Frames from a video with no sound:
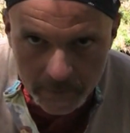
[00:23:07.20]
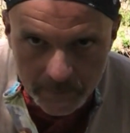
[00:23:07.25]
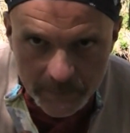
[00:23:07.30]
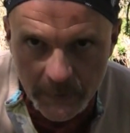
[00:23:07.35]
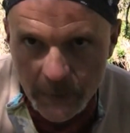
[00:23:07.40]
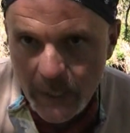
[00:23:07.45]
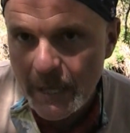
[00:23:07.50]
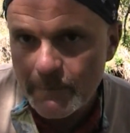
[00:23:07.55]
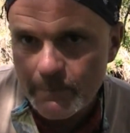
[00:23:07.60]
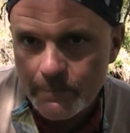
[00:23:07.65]

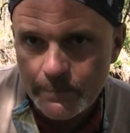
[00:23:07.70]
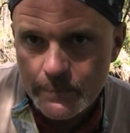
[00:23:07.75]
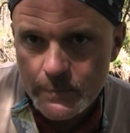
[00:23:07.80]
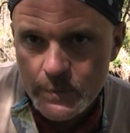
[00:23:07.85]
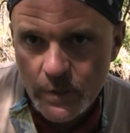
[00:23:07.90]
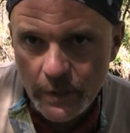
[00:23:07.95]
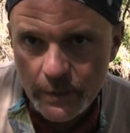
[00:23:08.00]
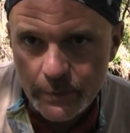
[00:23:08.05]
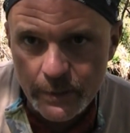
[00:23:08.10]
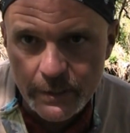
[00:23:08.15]
Okay,
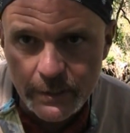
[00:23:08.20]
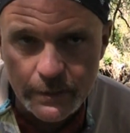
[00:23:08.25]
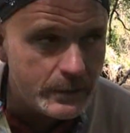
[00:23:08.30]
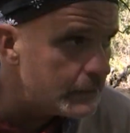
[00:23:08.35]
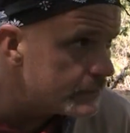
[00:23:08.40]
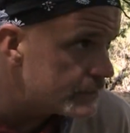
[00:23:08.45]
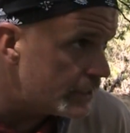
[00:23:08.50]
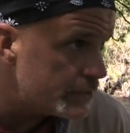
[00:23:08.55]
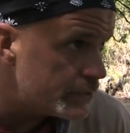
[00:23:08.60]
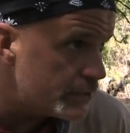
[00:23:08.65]
so I redid the
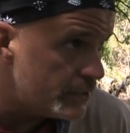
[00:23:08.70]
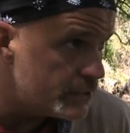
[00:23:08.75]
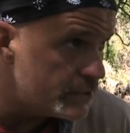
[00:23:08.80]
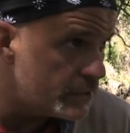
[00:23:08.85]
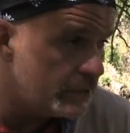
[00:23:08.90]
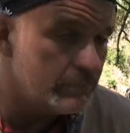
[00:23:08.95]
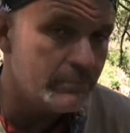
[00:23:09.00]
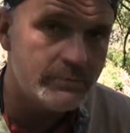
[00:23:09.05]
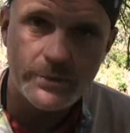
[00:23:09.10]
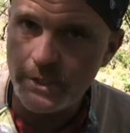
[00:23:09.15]

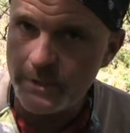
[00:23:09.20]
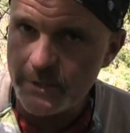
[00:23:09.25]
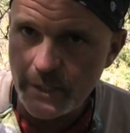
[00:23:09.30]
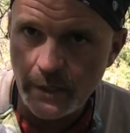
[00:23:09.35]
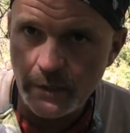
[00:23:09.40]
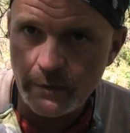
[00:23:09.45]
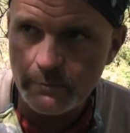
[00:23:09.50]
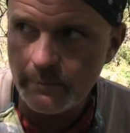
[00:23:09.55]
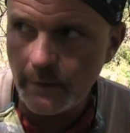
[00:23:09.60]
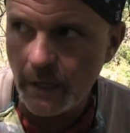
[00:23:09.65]
titration. Turns
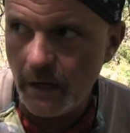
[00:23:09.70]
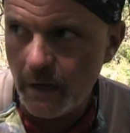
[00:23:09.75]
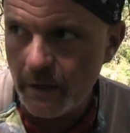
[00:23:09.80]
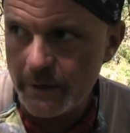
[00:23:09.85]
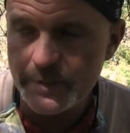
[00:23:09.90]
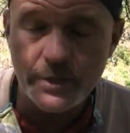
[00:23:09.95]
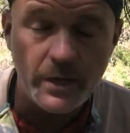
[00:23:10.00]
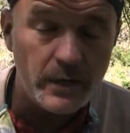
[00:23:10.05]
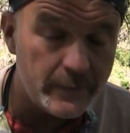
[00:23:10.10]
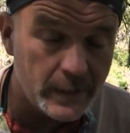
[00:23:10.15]
out
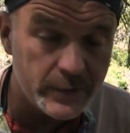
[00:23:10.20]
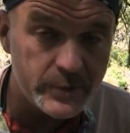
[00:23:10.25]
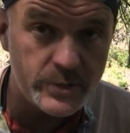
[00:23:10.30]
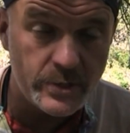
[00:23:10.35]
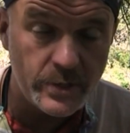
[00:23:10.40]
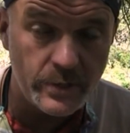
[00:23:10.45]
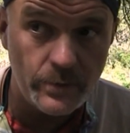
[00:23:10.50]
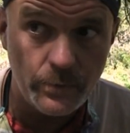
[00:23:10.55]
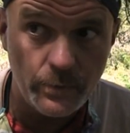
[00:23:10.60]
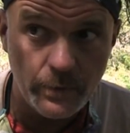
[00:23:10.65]
dissolved
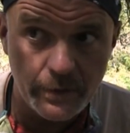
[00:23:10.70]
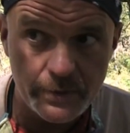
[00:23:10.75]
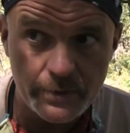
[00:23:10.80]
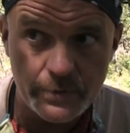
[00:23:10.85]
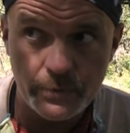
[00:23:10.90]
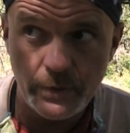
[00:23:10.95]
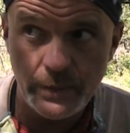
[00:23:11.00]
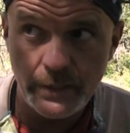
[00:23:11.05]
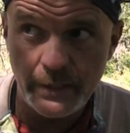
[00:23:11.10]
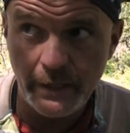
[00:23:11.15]
oxygen was
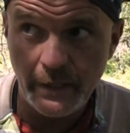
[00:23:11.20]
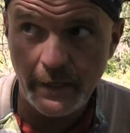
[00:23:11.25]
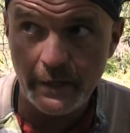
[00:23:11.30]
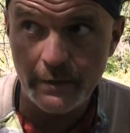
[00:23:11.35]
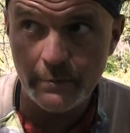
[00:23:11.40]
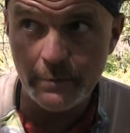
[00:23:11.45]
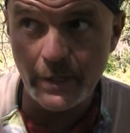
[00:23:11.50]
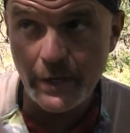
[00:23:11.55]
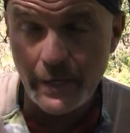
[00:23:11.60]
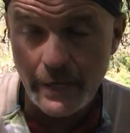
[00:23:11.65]
reading at
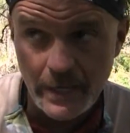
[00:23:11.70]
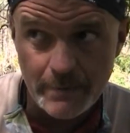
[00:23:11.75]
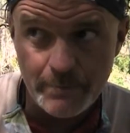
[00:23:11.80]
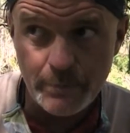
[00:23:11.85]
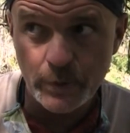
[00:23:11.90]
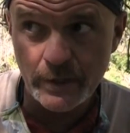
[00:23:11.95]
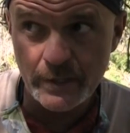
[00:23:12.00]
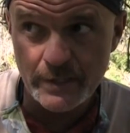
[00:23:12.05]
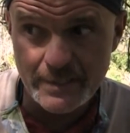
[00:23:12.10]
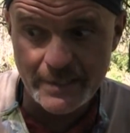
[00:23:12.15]
about
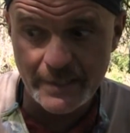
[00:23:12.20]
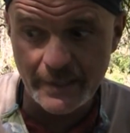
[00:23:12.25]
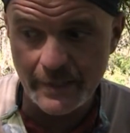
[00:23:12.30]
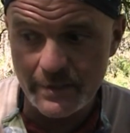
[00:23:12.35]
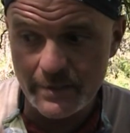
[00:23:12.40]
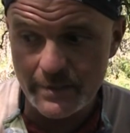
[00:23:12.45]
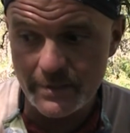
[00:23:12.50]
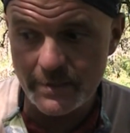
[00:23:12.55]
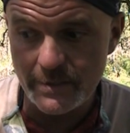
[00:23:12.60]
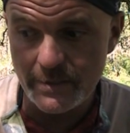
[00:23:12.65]

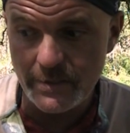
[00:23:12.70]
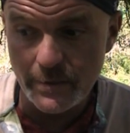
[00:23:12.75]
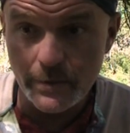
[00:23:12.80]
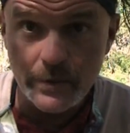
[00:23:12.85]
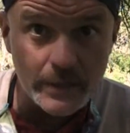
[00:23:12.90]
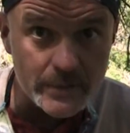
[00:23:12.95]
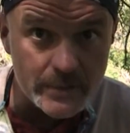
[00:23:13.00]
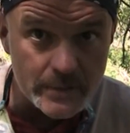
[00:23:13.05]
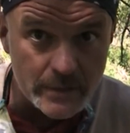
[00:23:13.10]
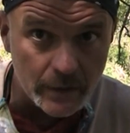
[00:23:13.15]
8.6
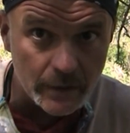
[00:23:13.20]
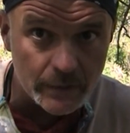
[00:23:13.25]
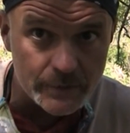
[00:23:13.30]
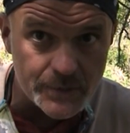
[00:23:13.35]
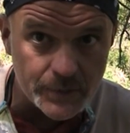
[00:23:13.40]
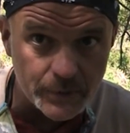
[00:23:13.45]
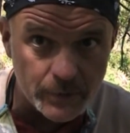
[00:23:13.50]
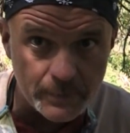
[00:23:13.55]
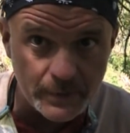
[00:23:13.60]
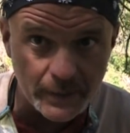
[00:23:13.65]
units of
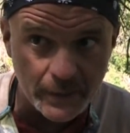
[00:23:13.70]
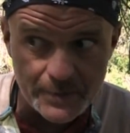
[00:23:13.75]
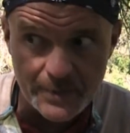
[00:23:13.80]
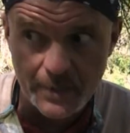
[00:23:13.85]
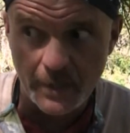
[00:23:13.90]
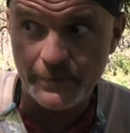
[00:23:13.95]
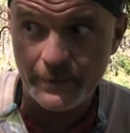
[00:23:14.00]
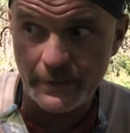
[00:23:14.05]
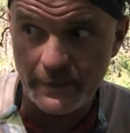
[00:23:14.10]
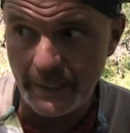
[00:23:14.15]
sodium
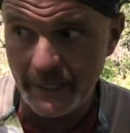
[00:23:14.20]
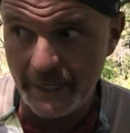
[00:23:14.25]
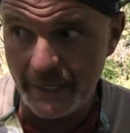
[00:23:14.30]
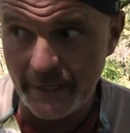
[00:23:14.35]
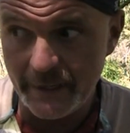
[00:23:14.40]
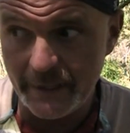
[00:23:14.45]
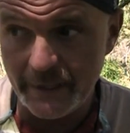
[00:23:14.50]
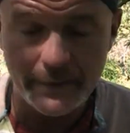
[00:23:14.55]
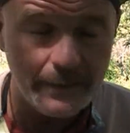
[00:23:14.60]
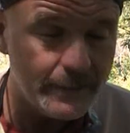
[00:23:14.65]
thiosulfate that I added.